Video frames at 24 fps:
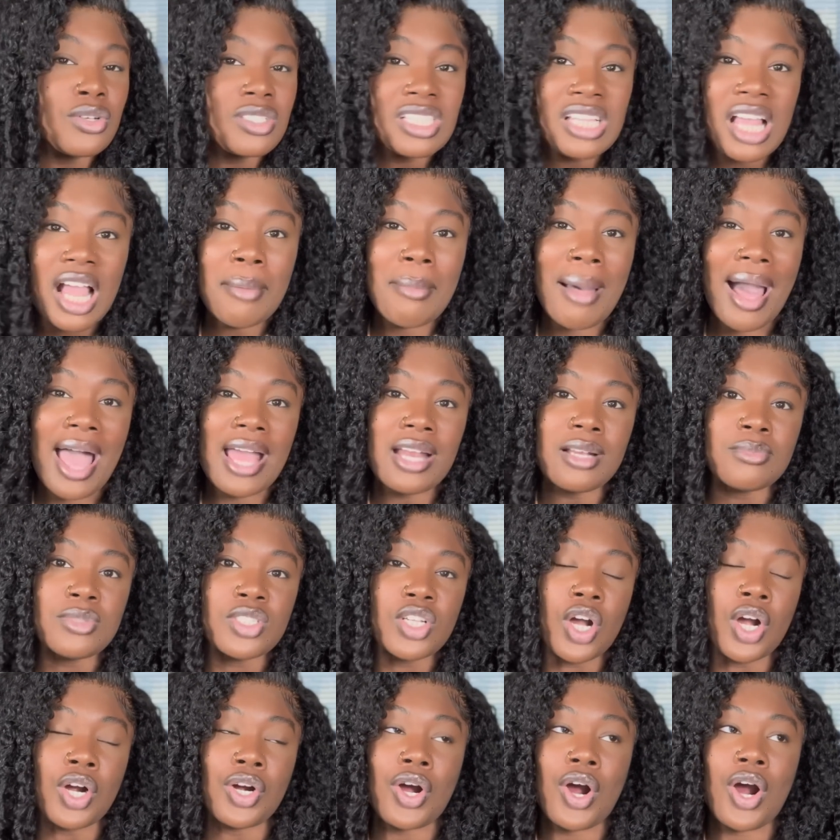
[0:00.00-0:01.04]
same items in
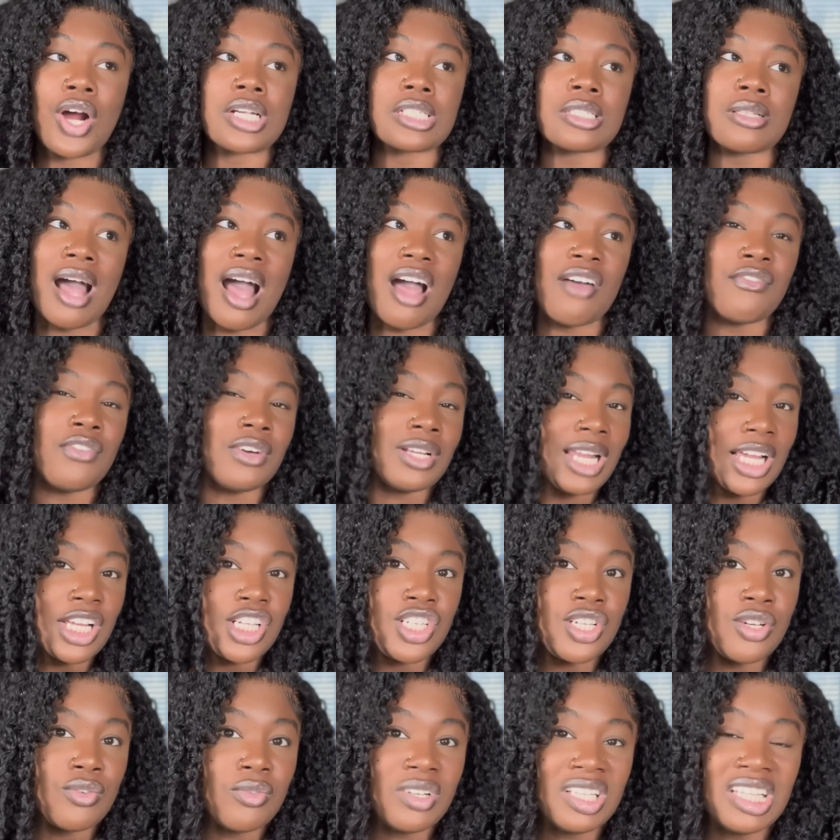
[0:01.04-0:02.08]
her cart. So I felt like
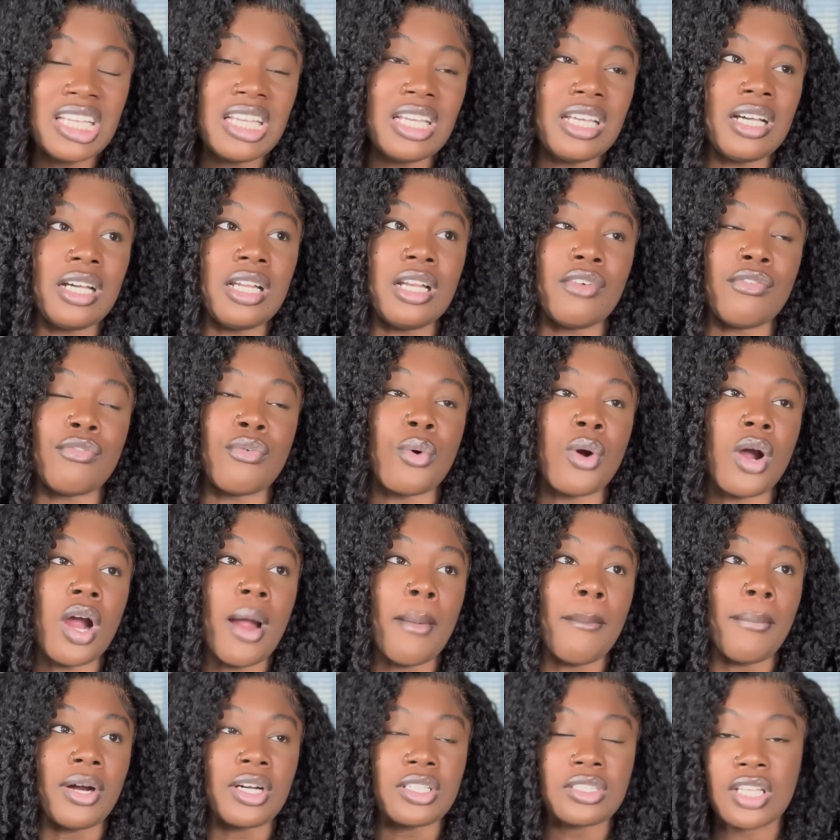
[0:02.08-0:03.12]
she really couldn't afford her
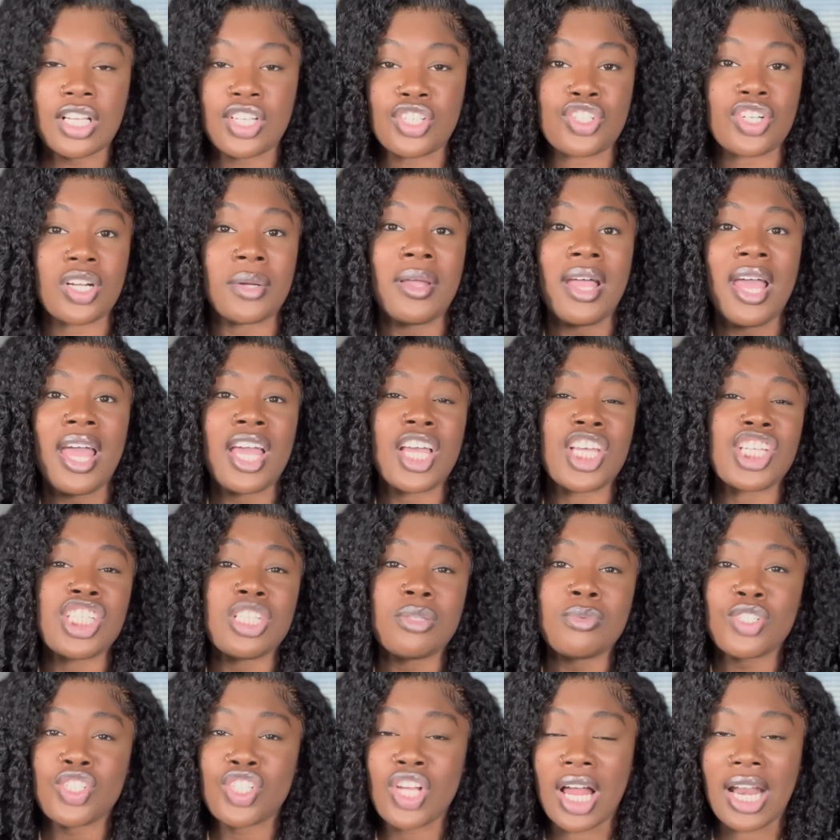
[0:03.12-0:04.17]
birthday trip, and she
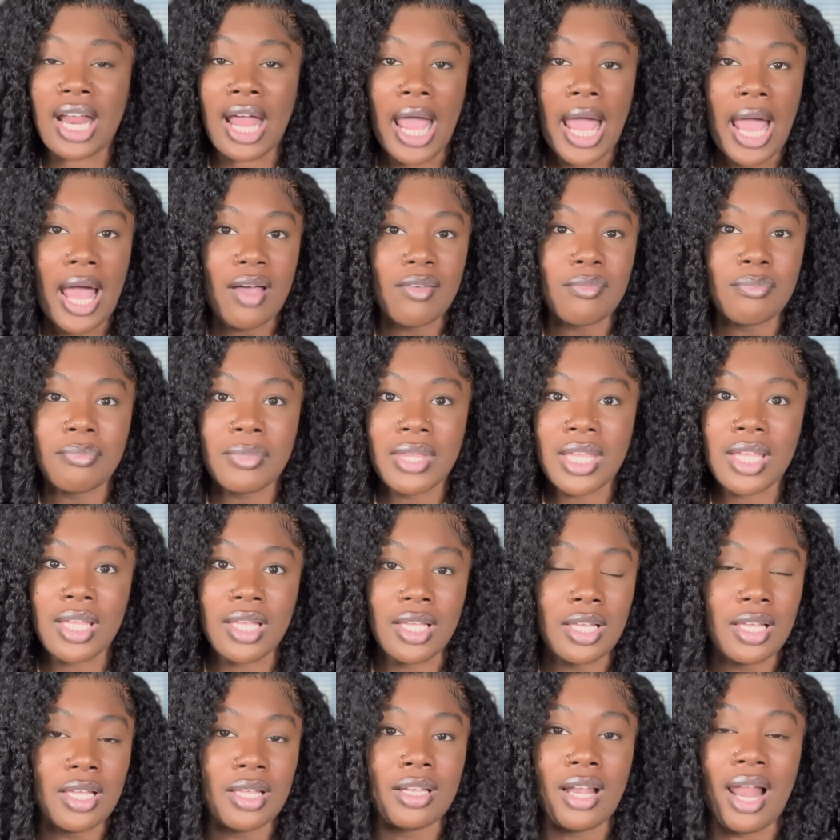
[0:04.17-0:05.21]
was trying to have
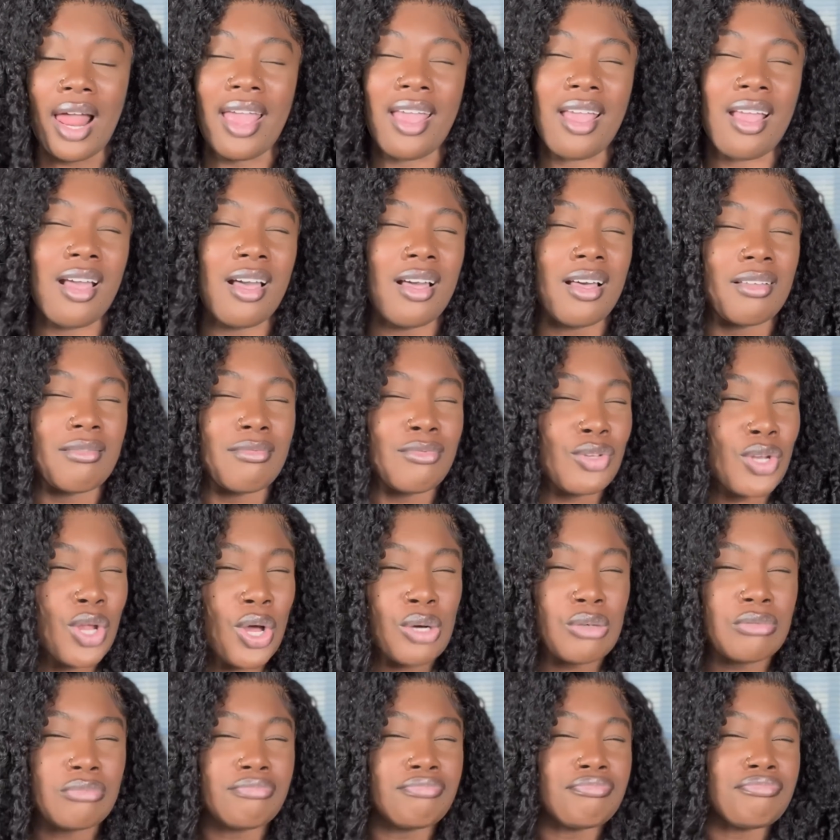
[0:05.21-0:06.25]
me, like, you
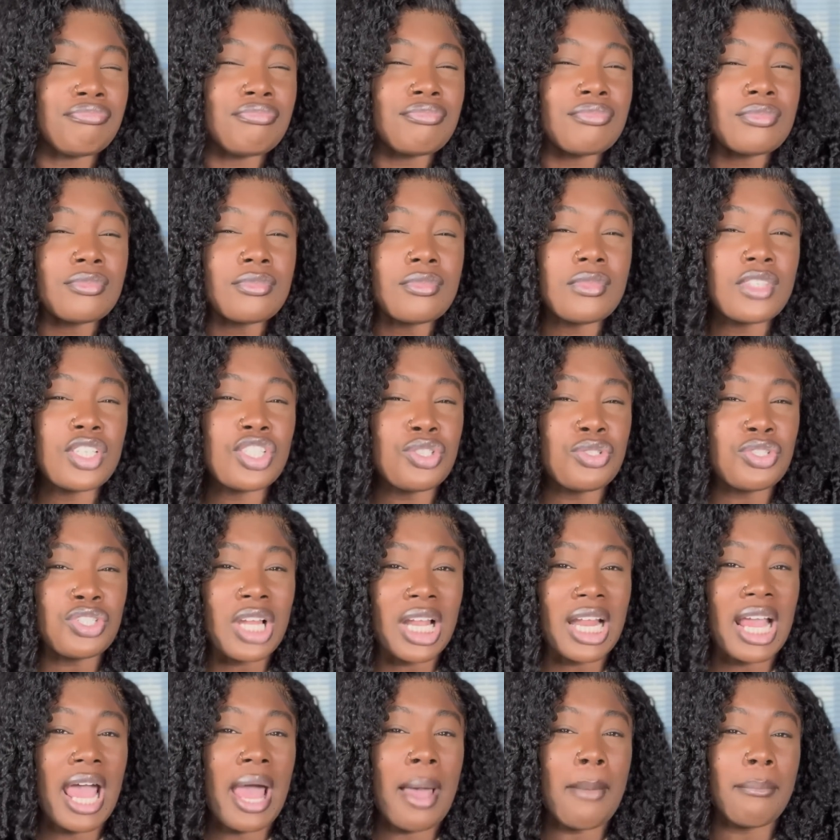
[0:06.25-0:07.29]
know, she was trying
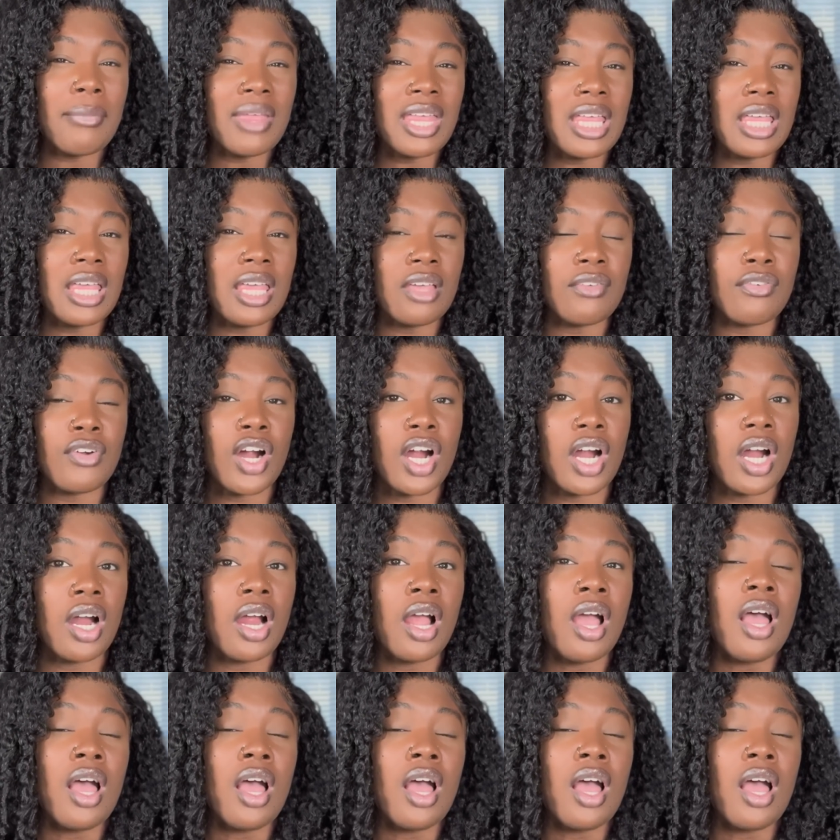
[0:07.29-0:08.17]
to have me give her